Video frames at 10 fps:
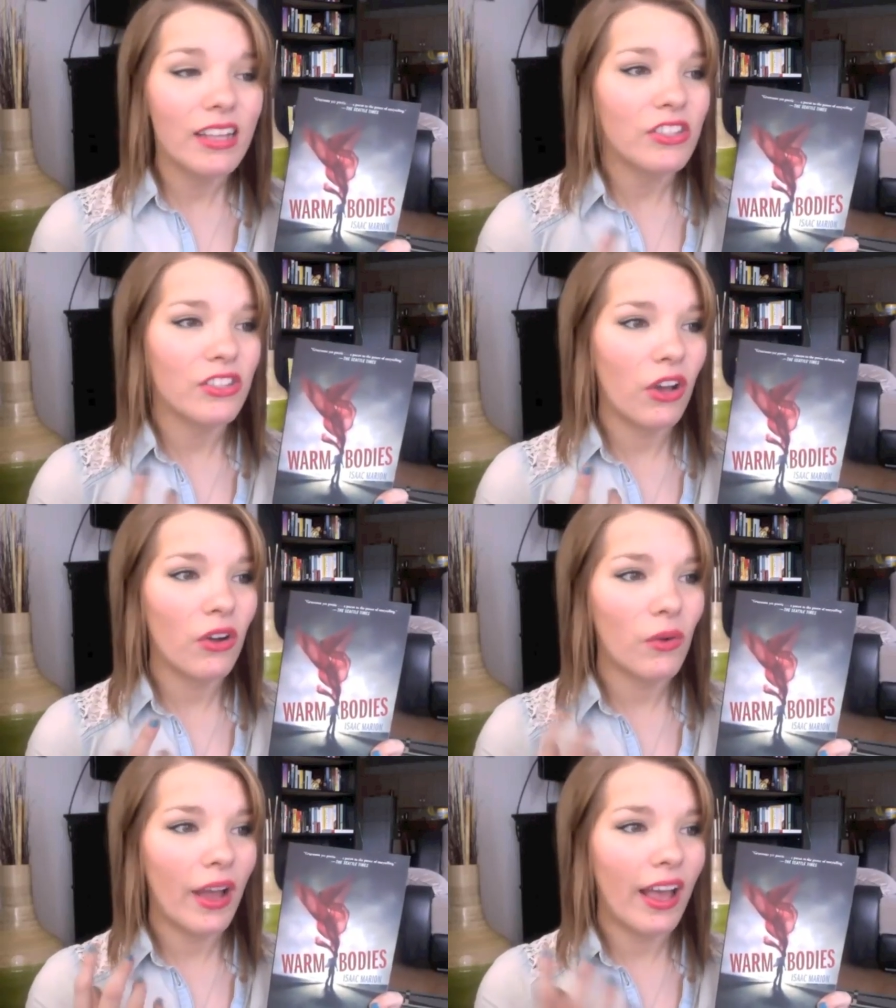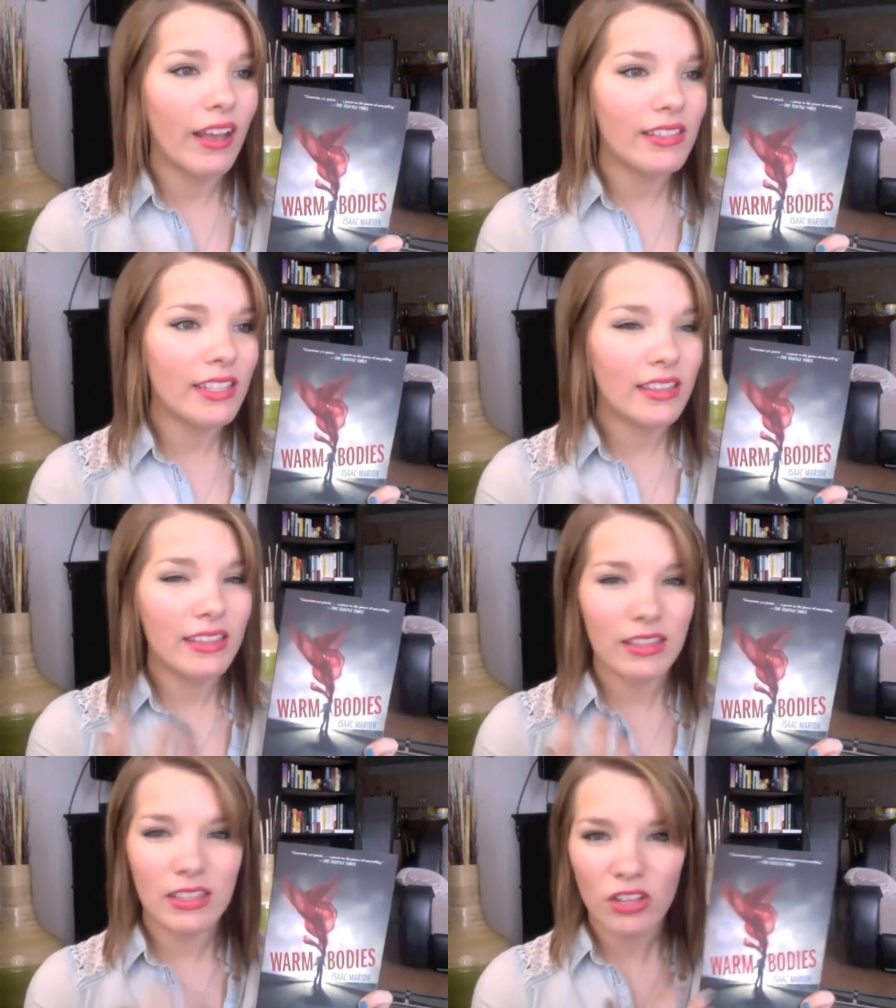So as
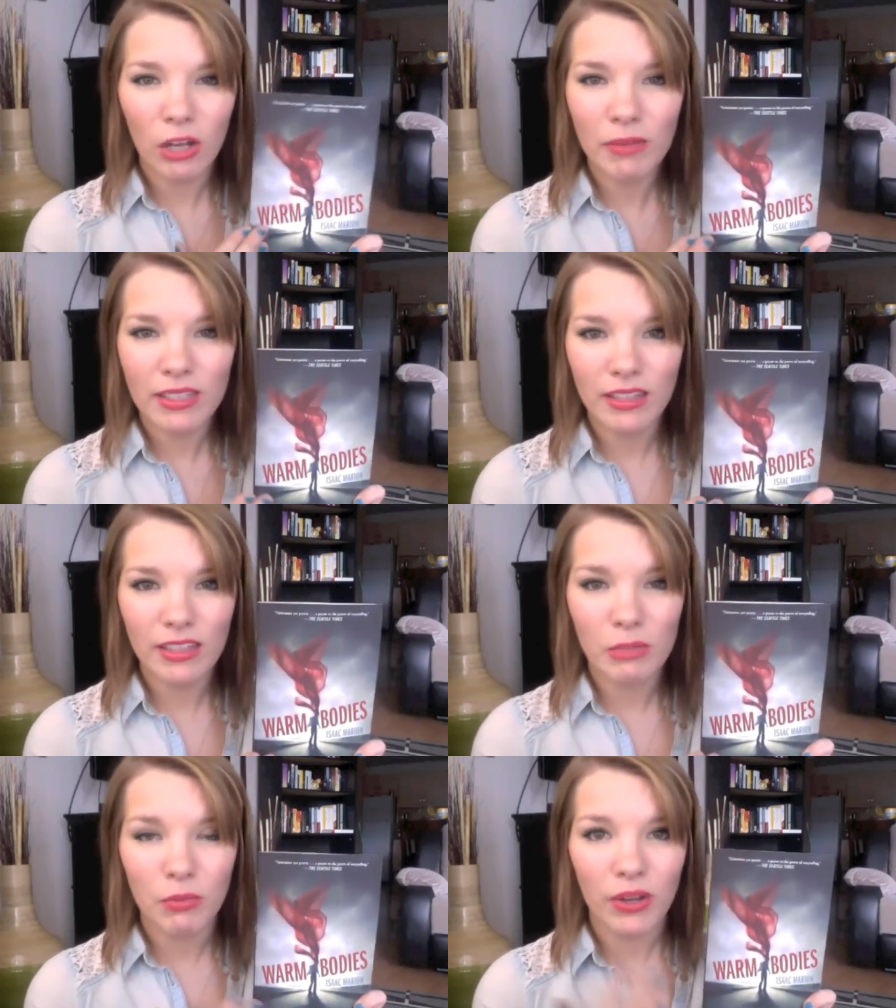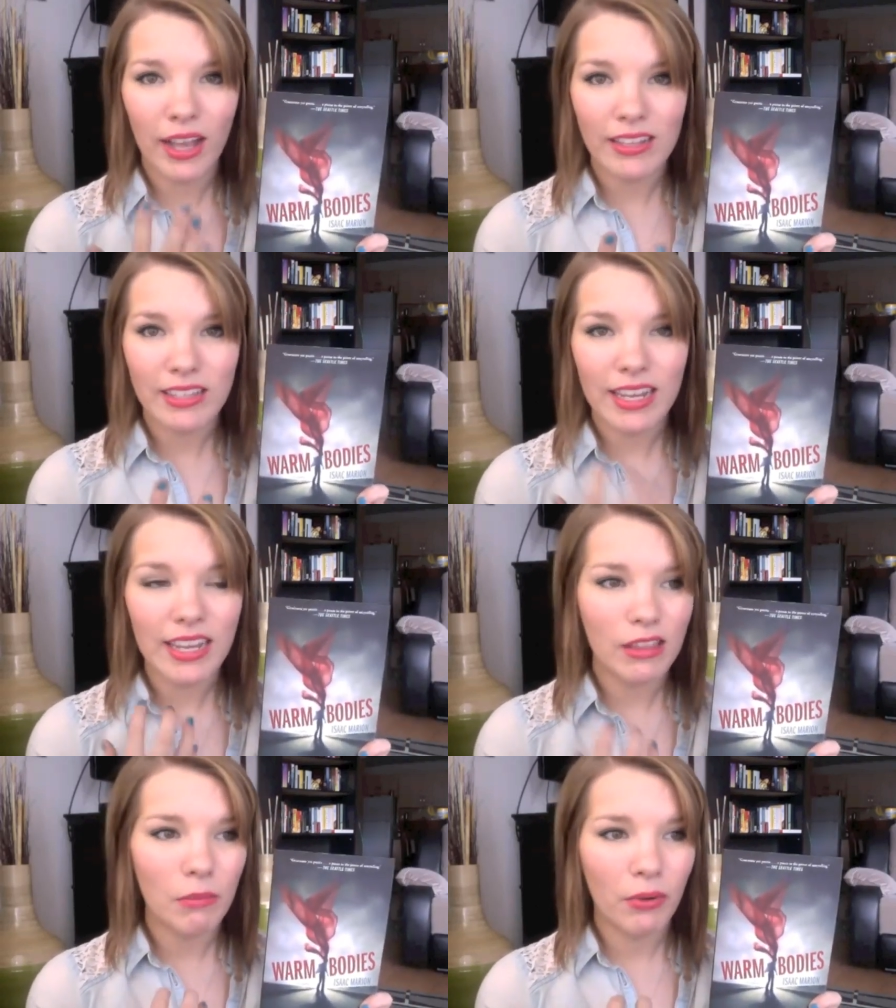the zombies in this book, as they
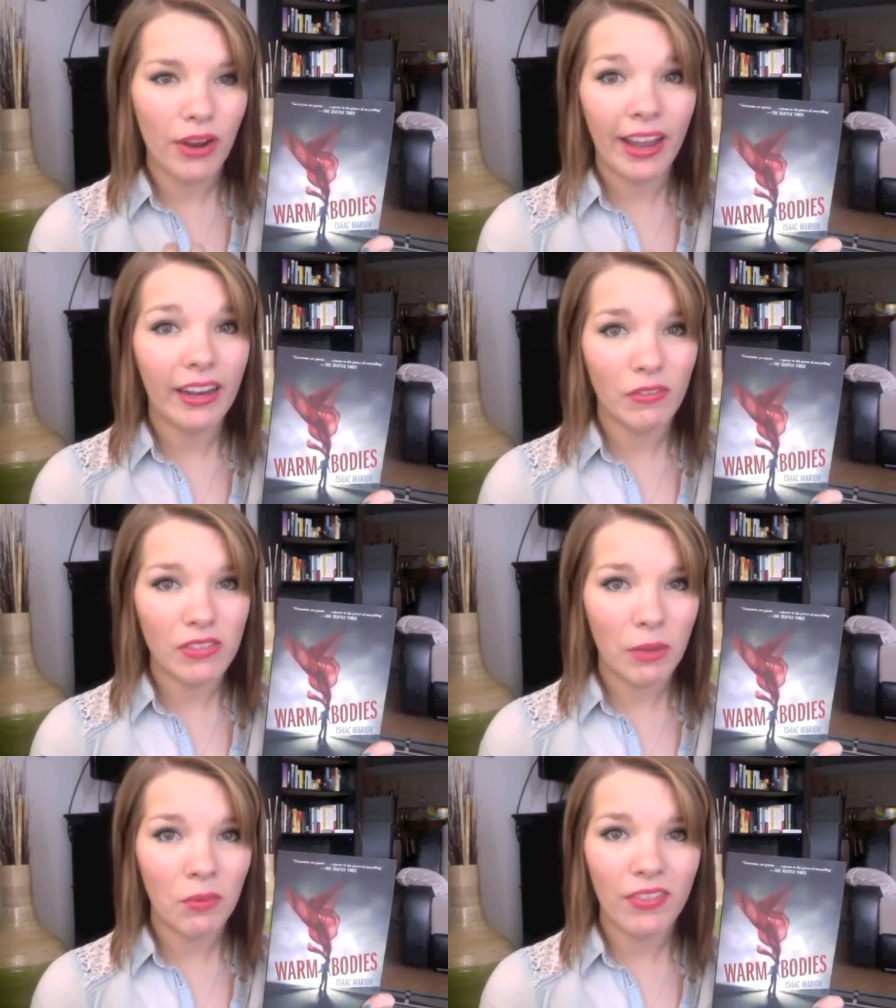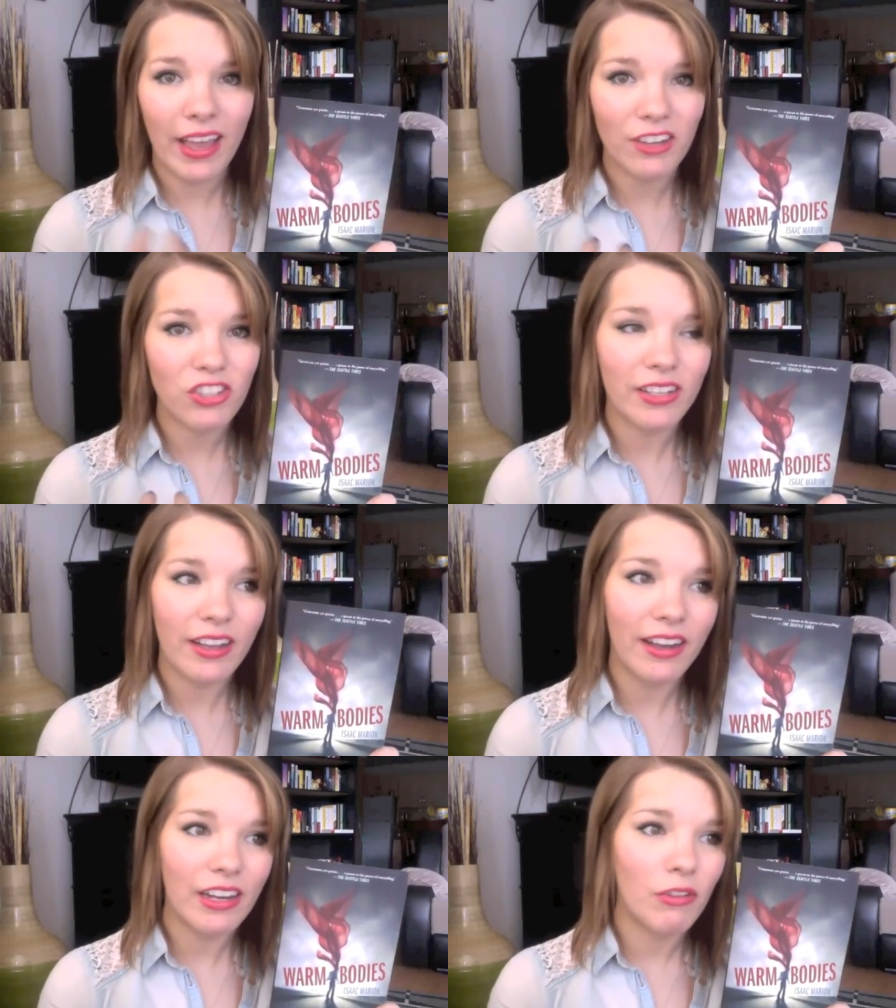eat the brain of someone, they actually
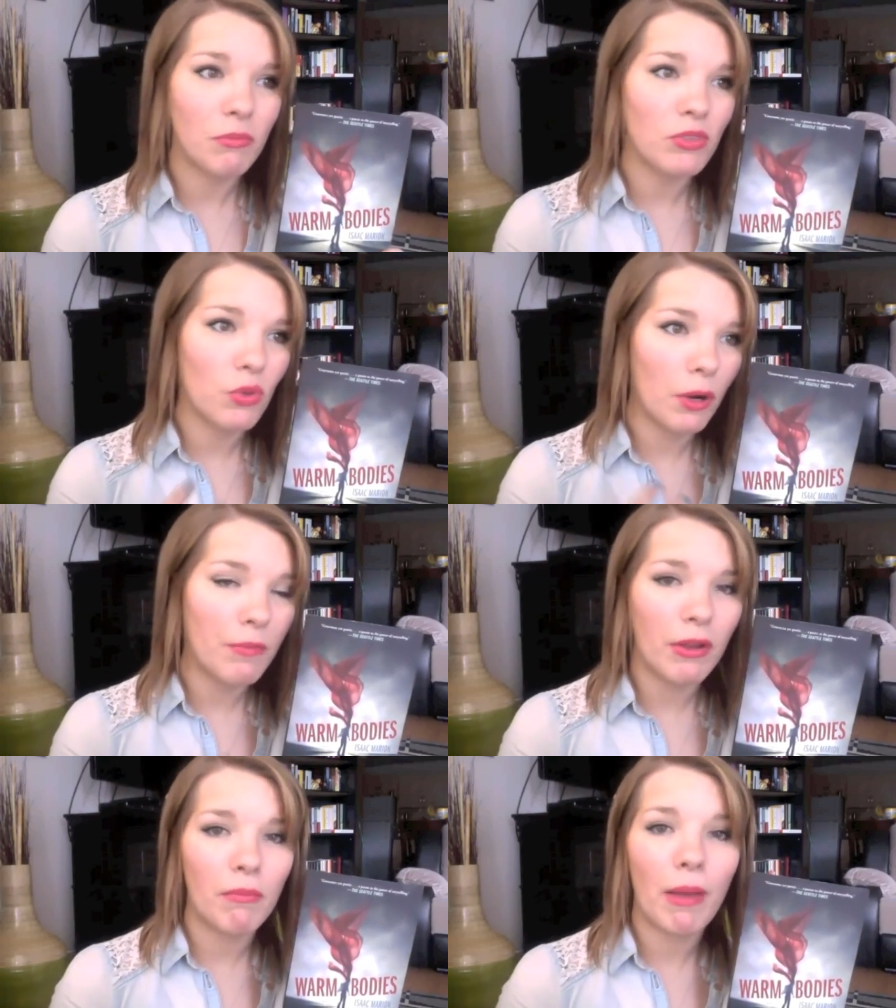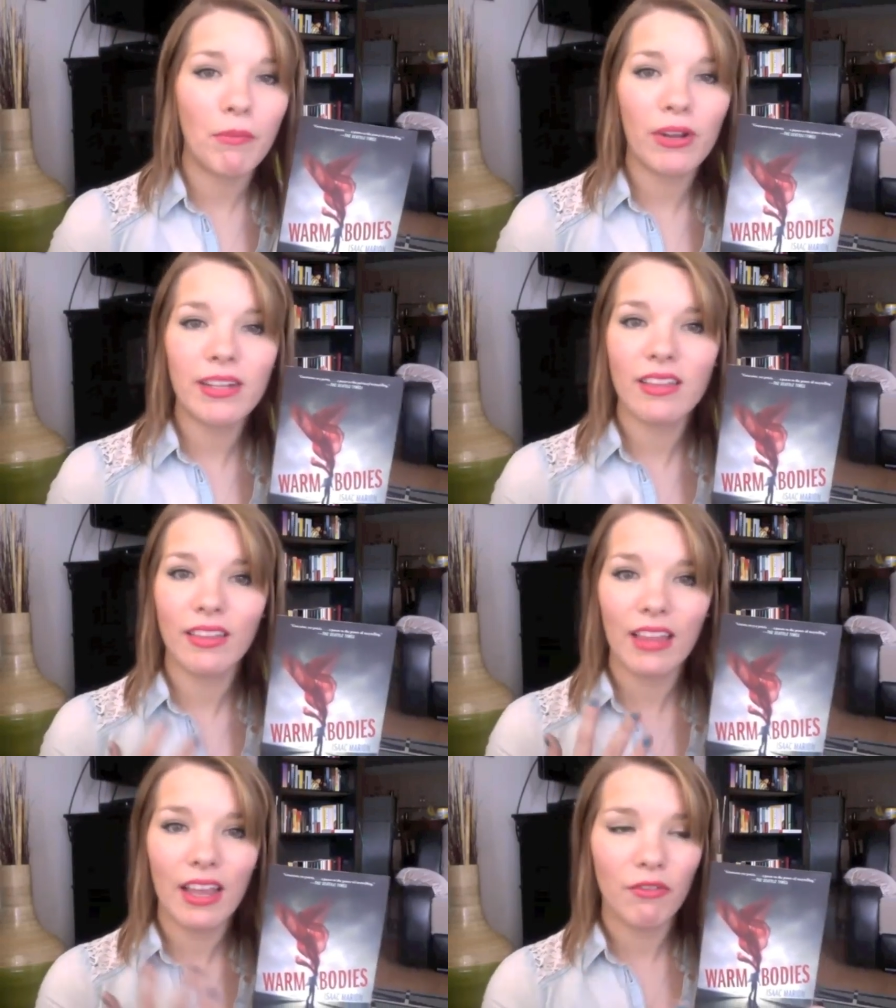kind of absorb their memories
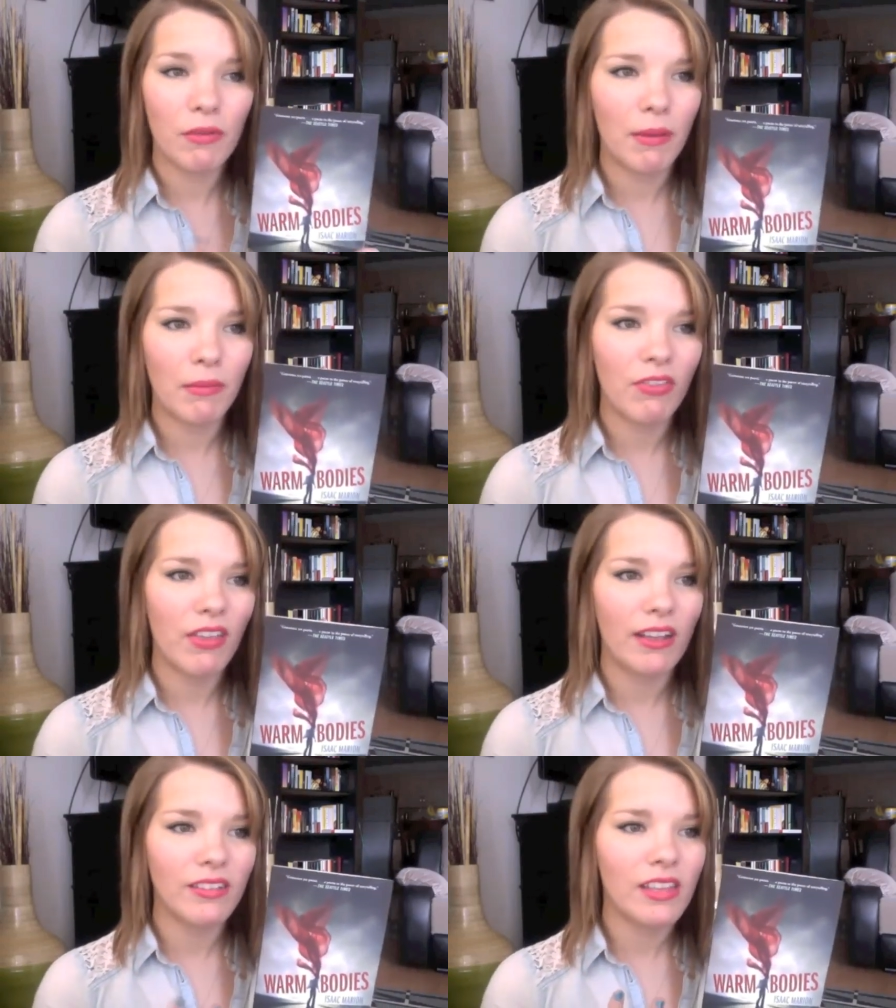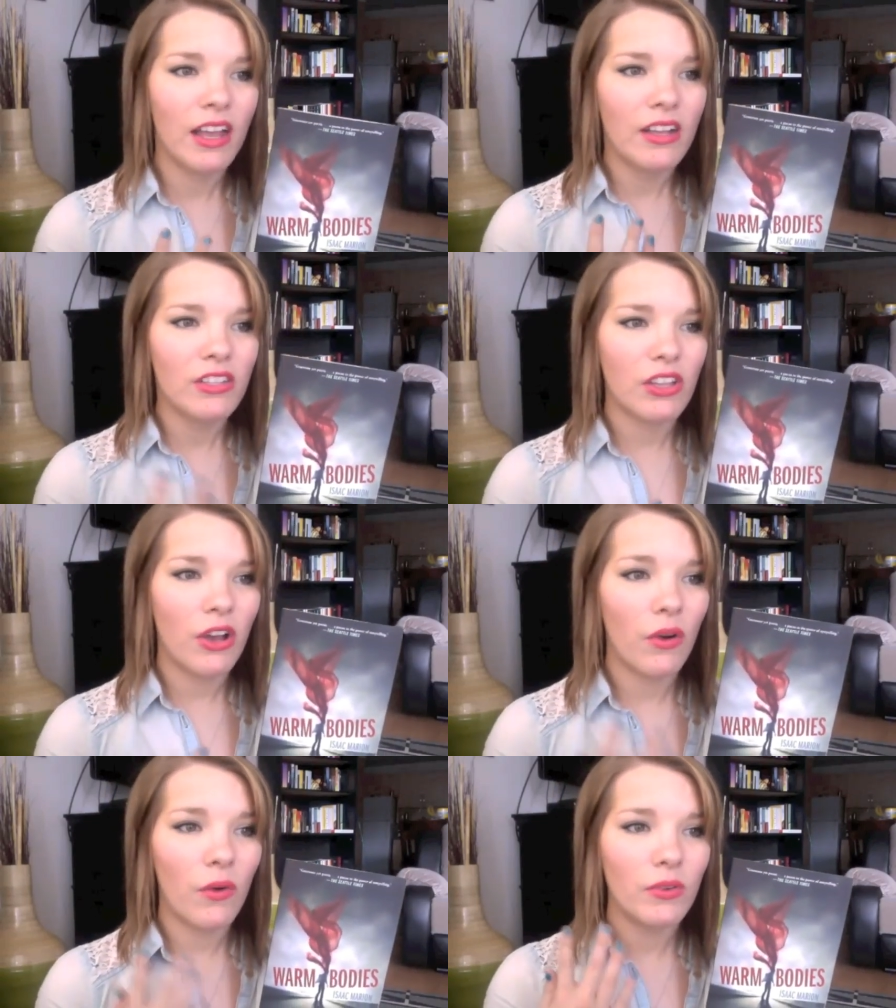and they remember things.
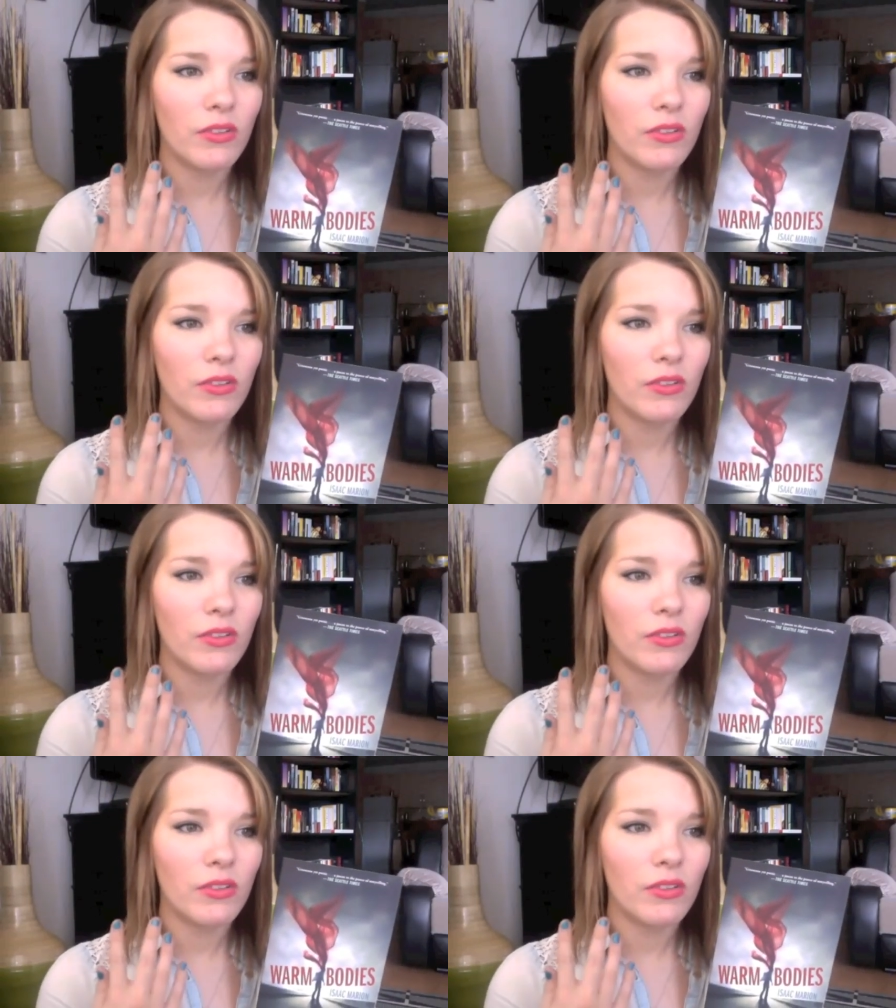So